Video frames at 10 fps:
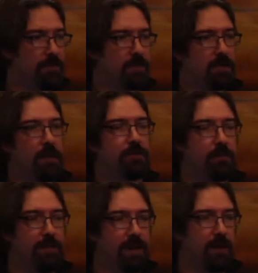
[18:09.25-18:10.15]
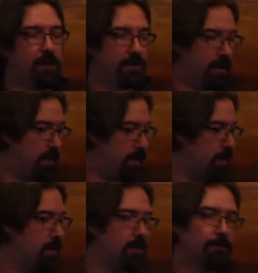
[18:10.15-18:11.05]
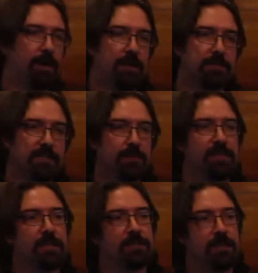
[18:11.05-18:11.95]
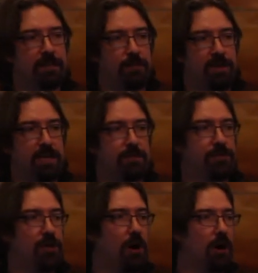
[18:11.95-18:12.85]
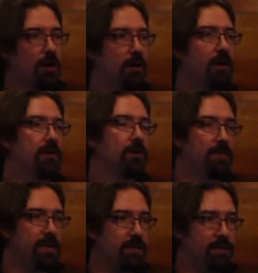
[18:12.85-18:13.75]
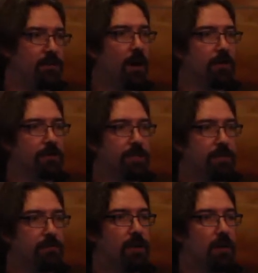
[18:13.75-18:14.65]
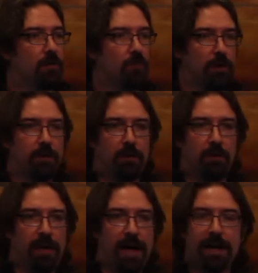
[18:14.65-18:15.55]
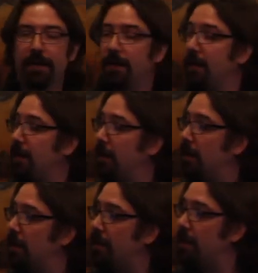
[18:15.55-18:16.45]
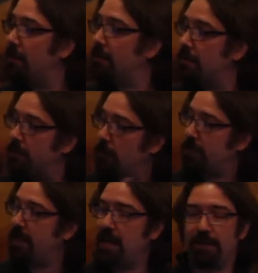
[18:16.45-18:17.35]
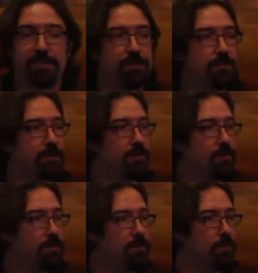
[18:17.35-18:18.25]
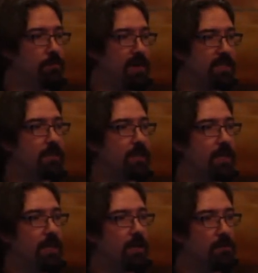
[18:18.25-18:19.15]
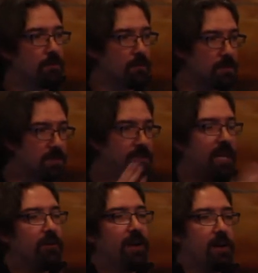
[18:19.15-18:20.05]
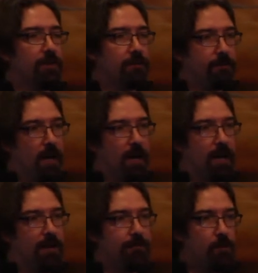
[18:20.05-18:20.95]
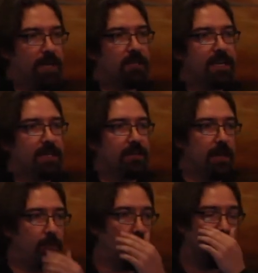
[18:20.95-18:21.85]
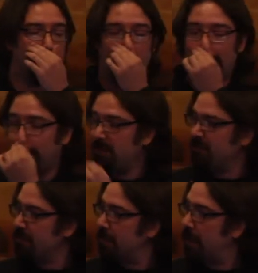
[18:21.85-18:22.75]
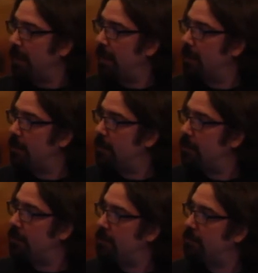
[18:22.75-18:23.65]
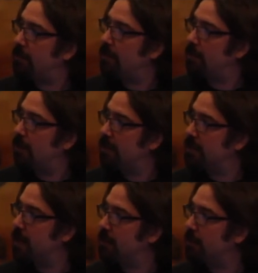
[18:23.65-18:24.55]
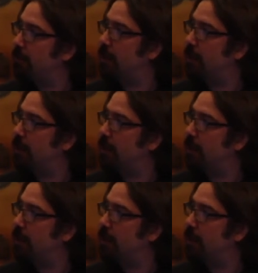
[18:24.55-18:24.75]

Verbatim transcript: on the, on the, command, on the, uh, the file system. It doesn't need to be in the jar. You don't need these dollar zero, dollar one, and all that. Uh, invoke dynamic is used to basically generate it on the fly, if you actually get to that point. And this is a, an example of the